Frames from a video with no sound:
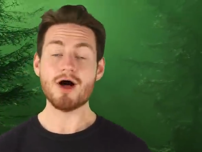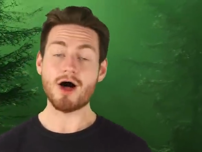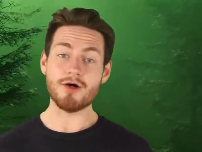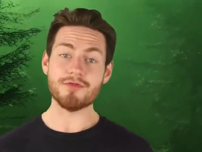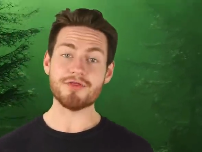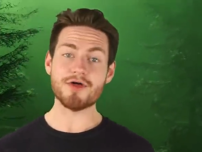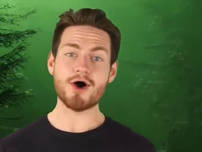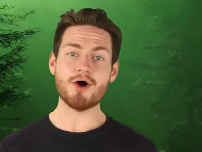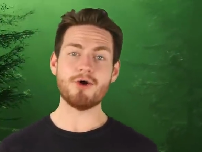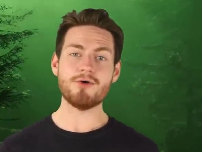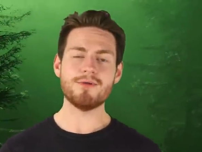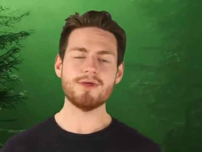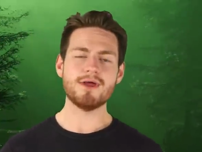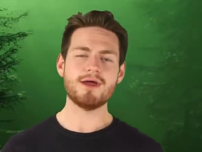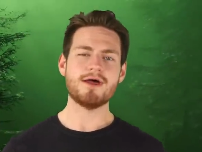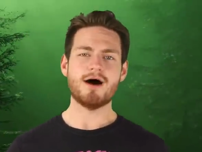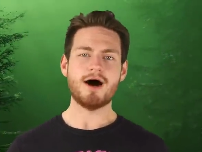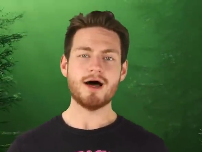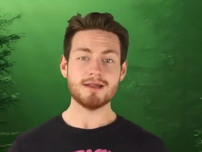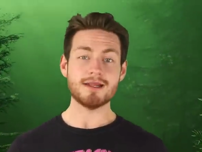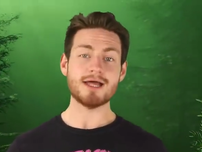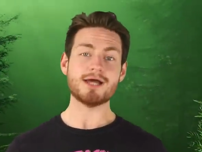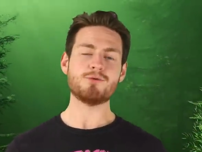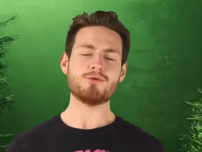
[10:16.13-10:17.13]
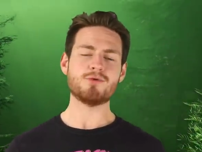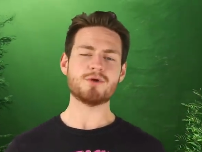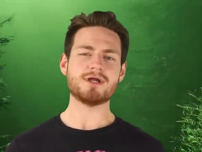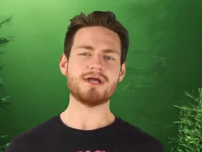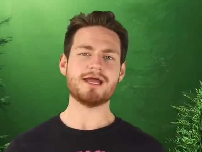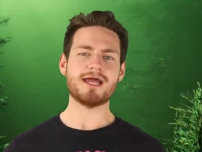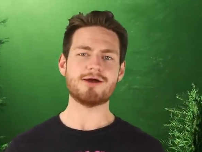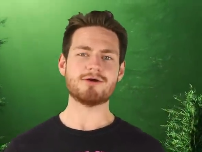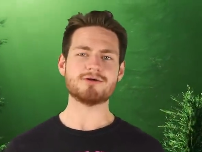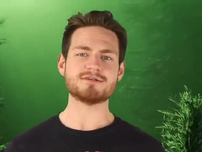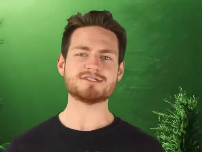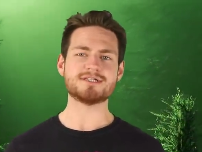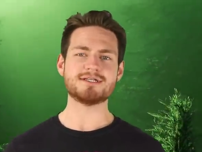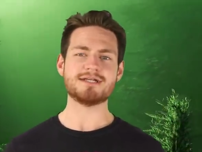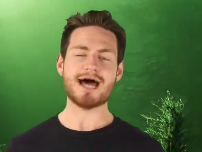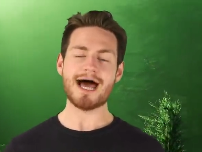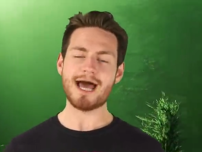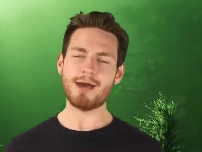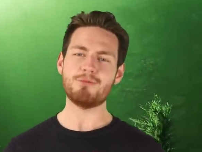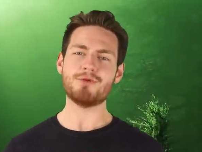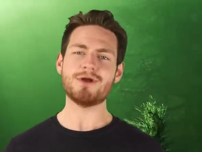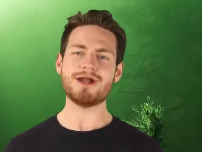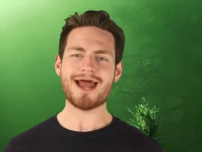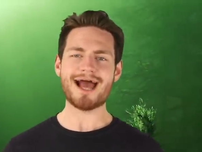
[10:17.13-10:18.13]
Although, unlike Woody Harrelson,
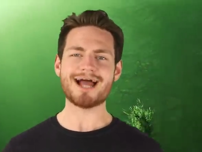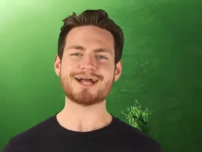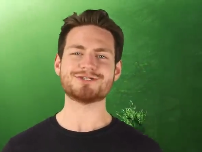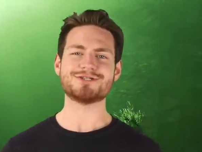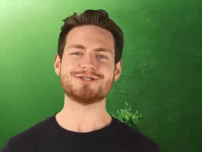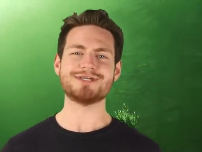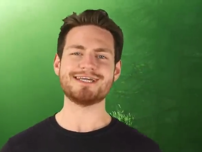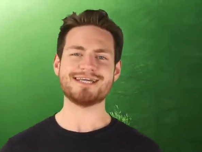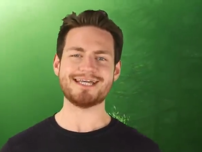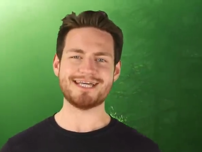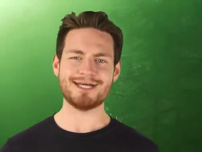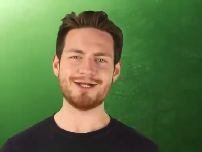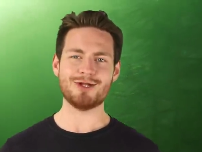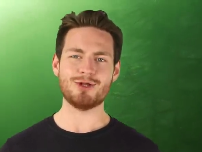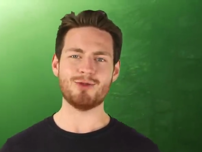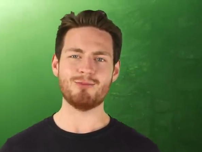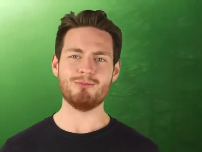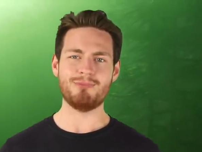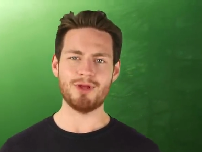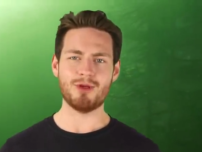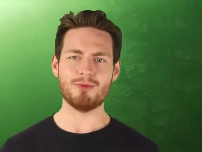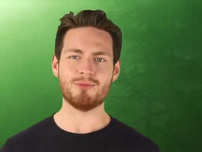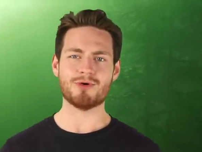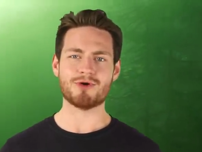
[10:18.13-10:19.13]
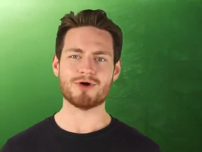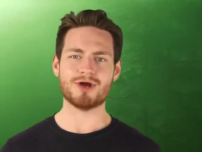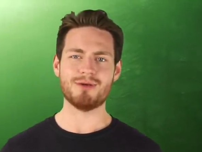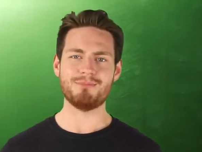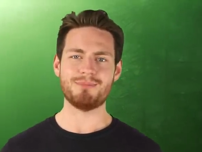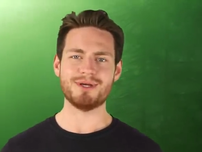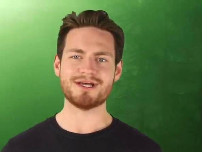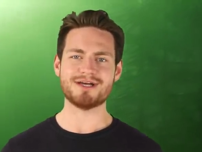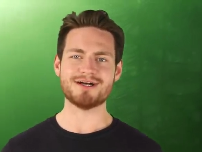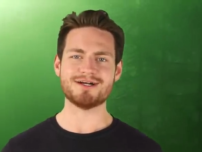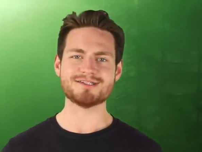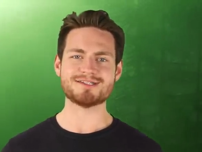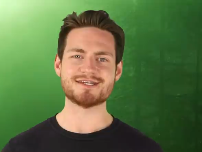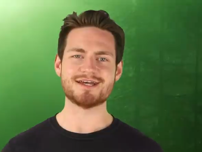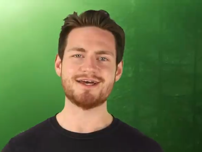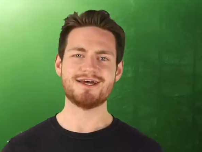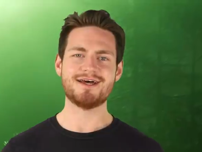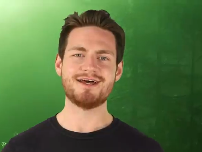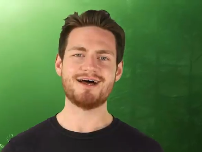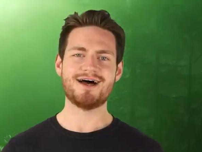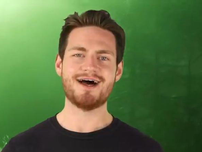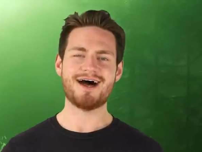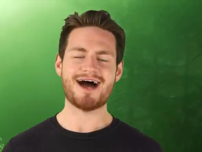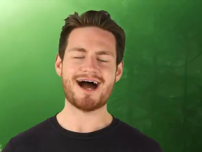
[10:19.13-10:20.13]
I wouldn't actually kill Bill Murray because
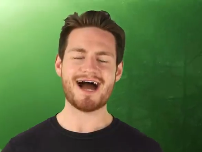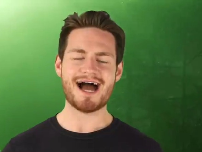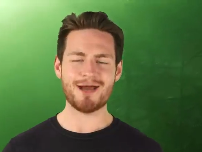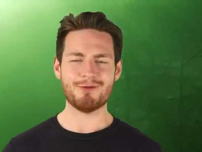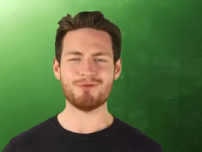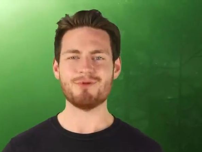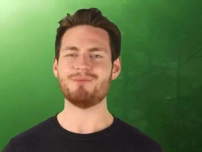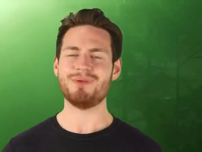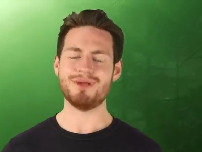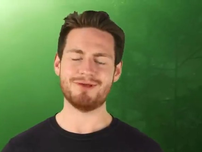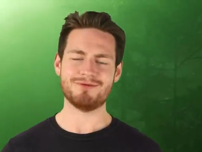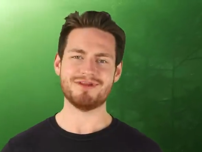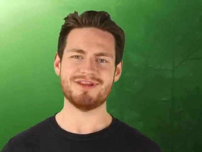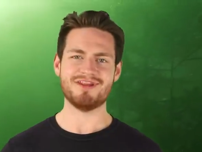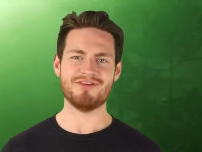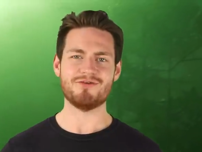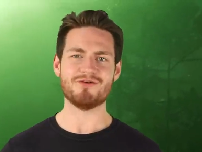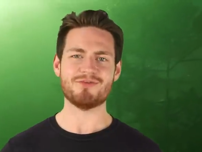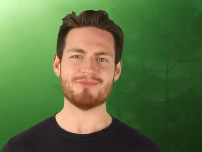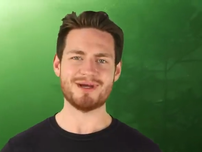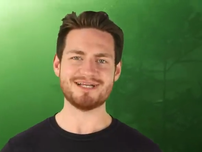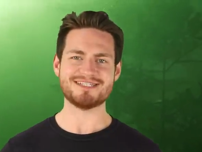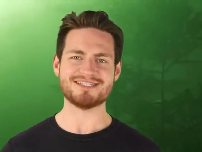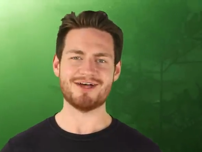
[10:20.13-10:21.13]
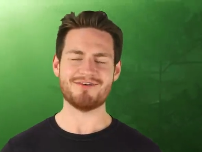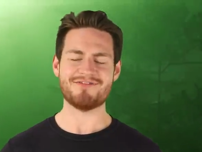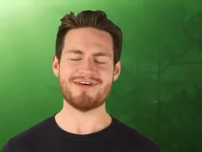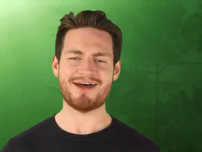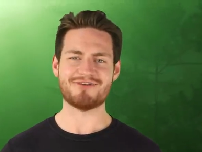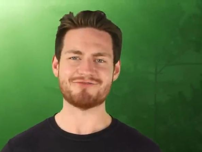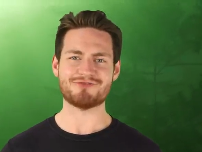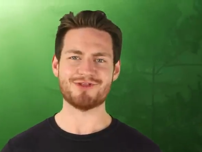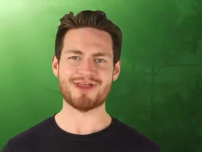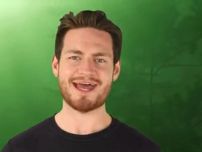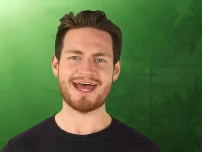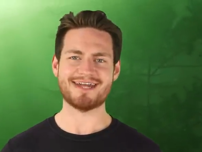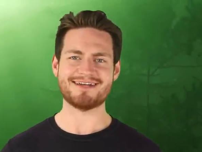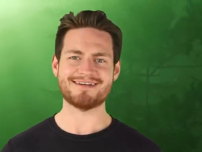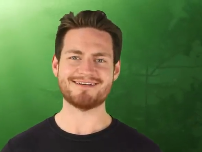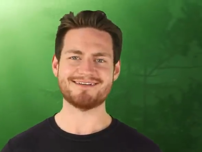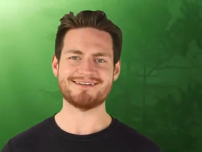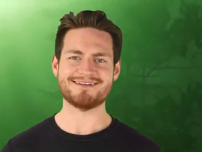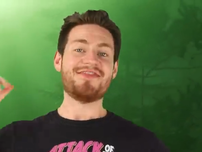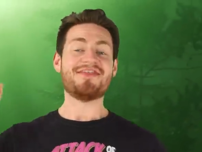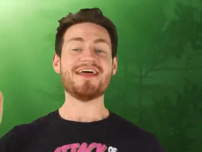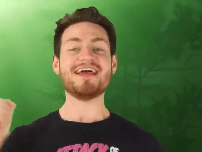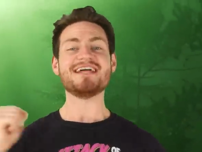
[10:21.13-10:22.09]
I wouldn't be able to live with myself after that.